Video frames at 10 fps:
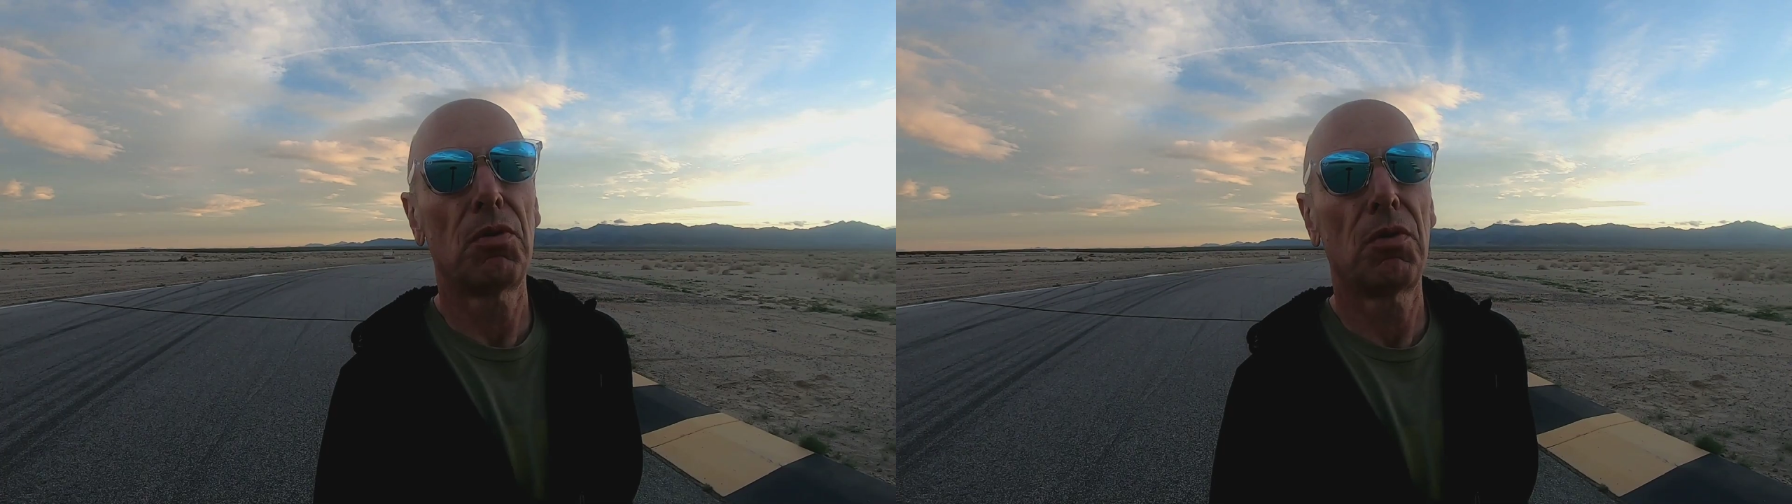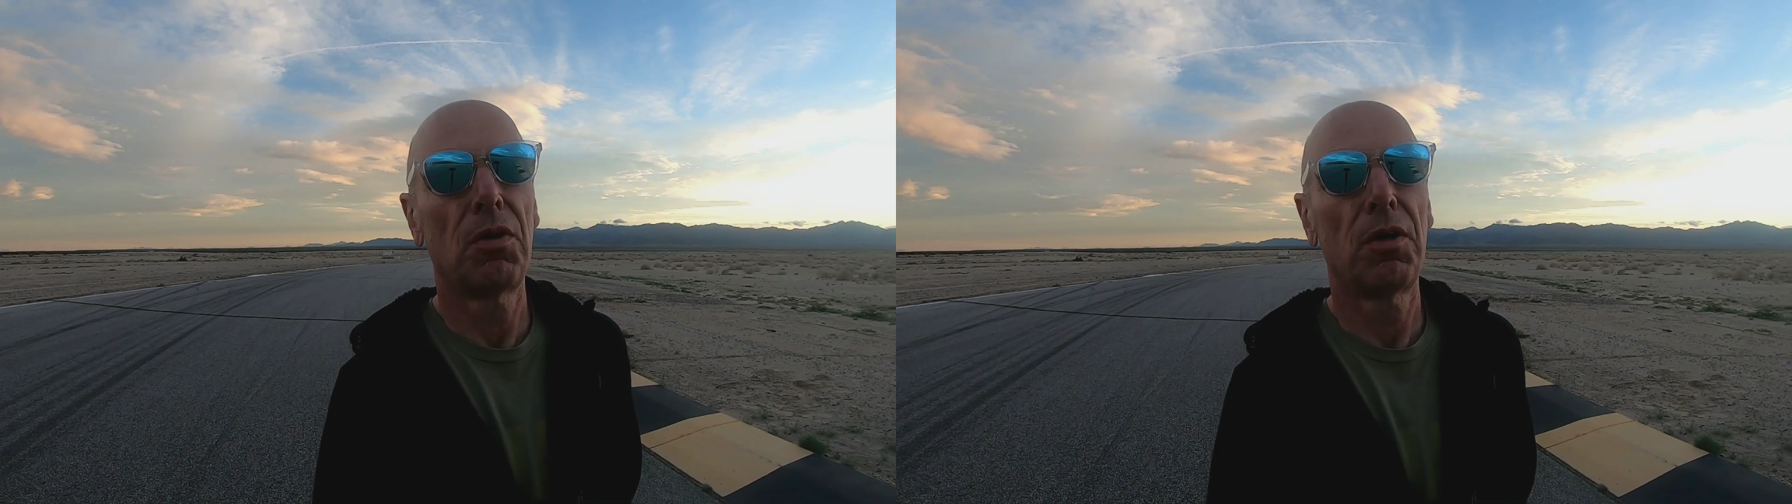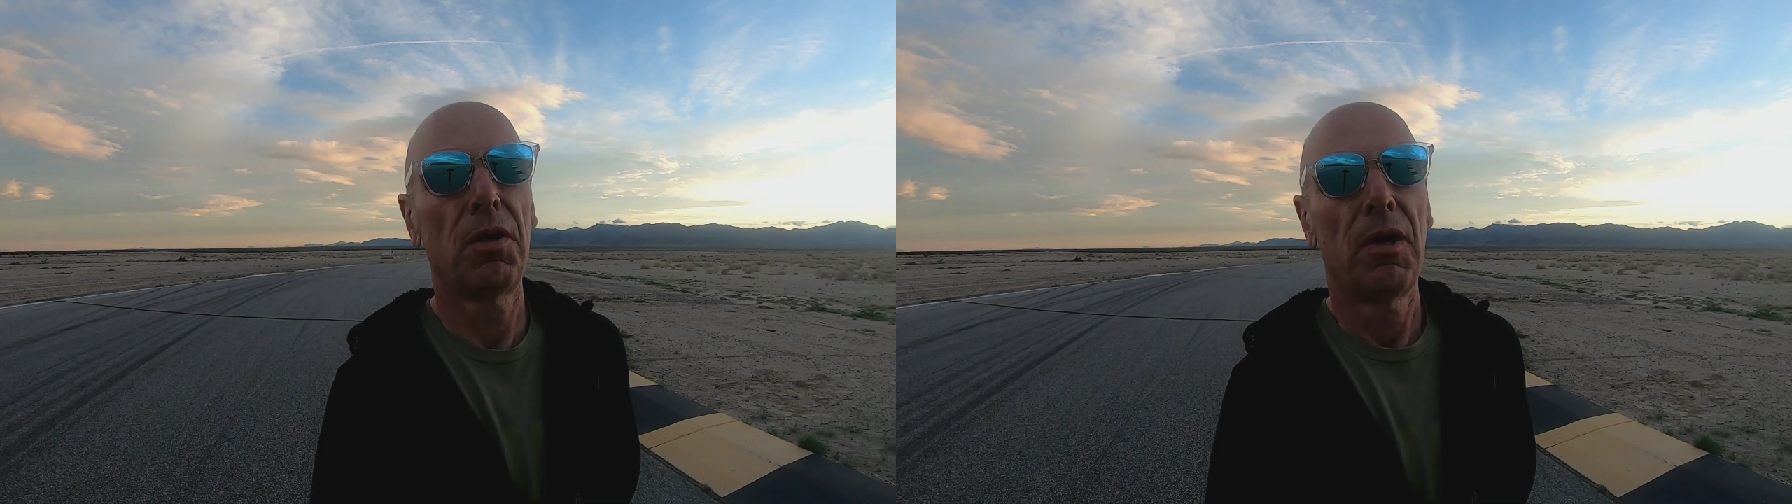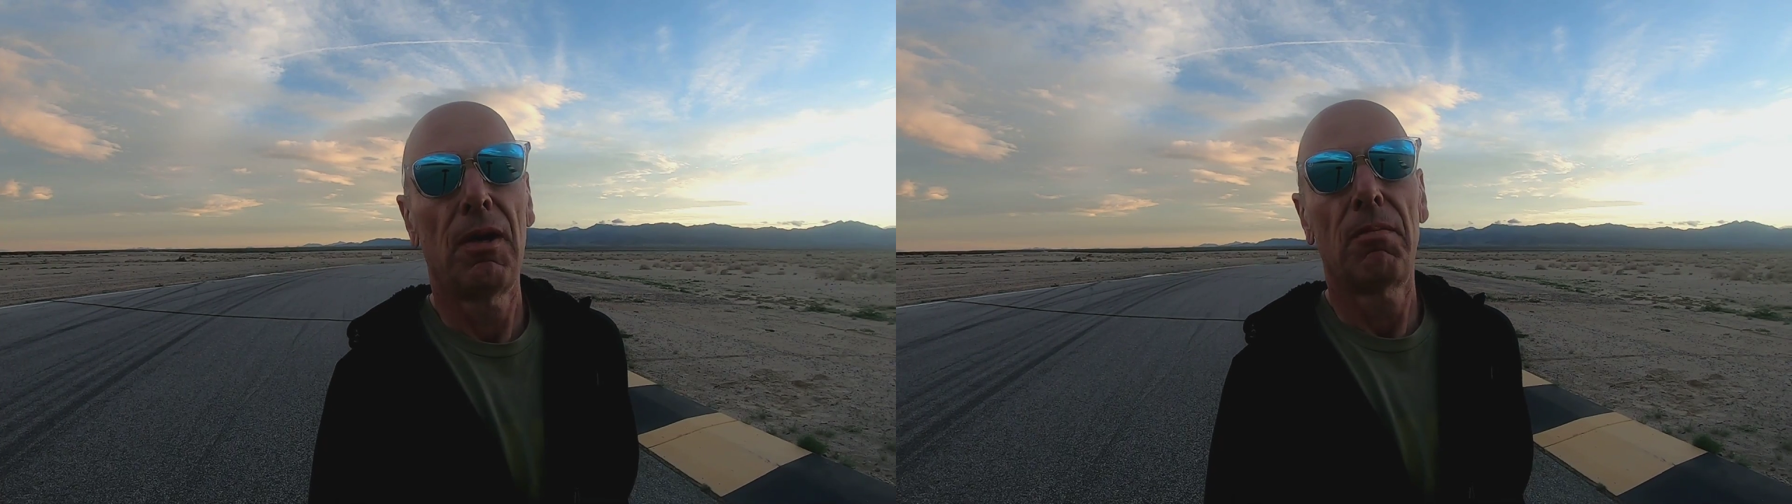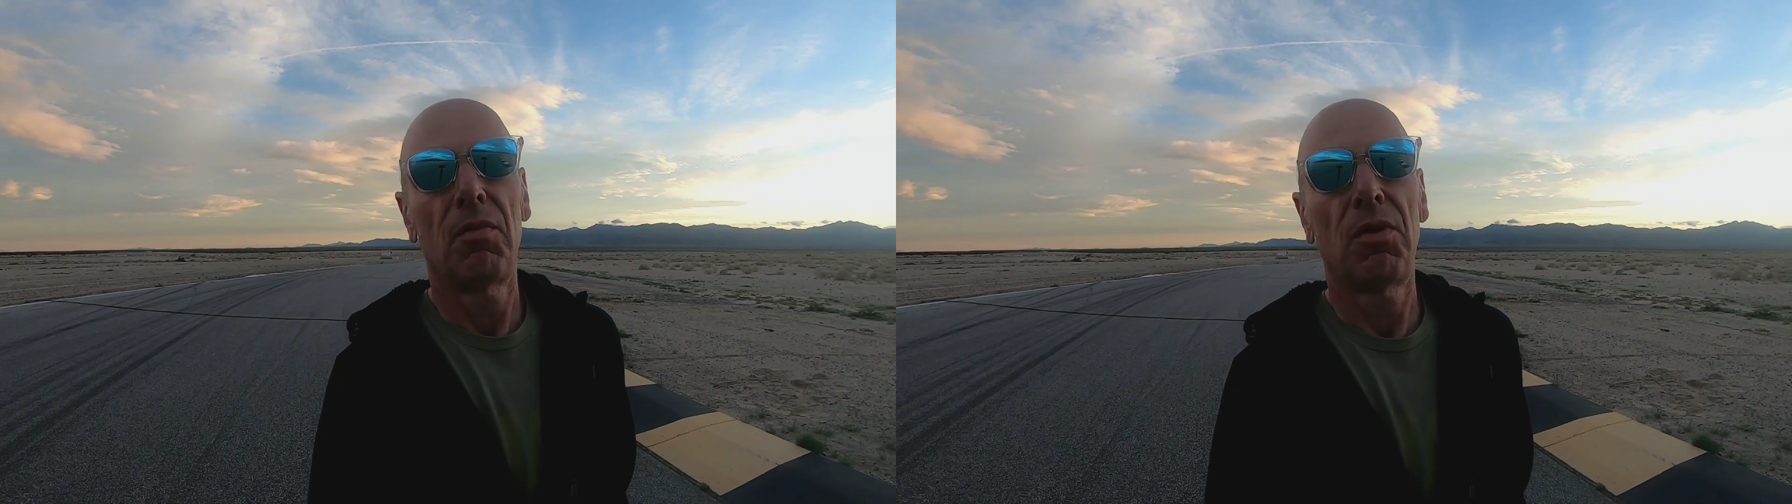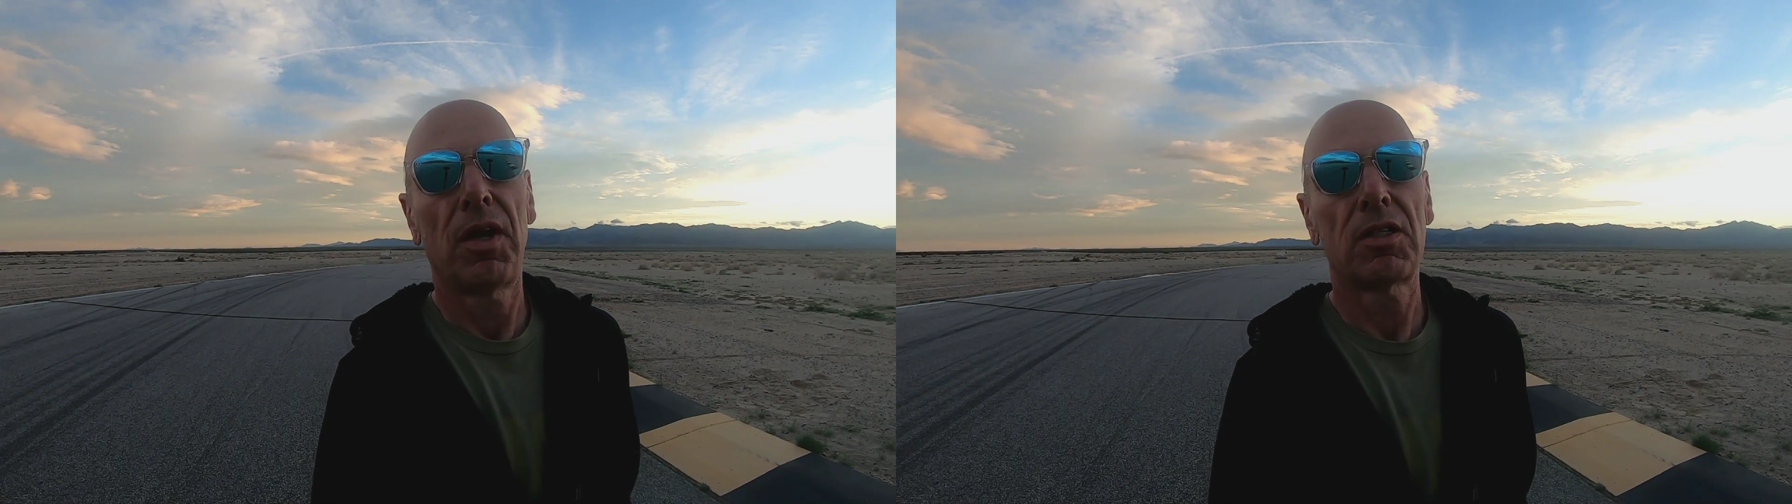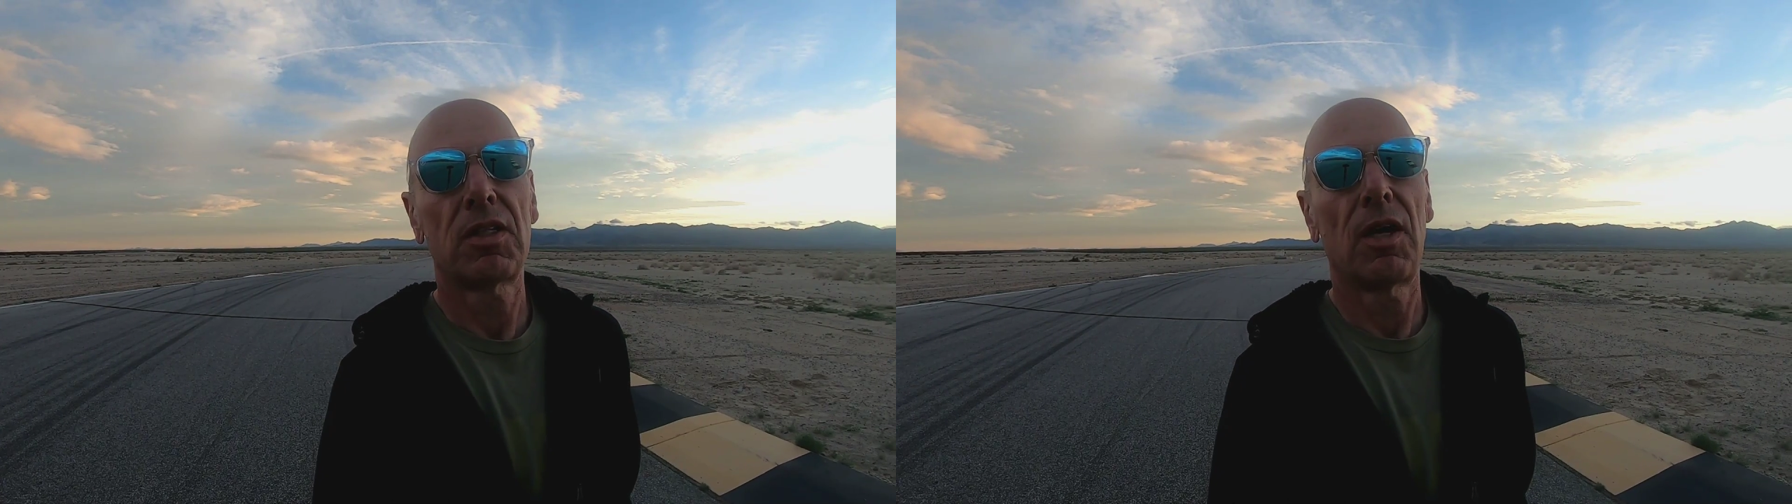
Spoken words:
corner. Maybe next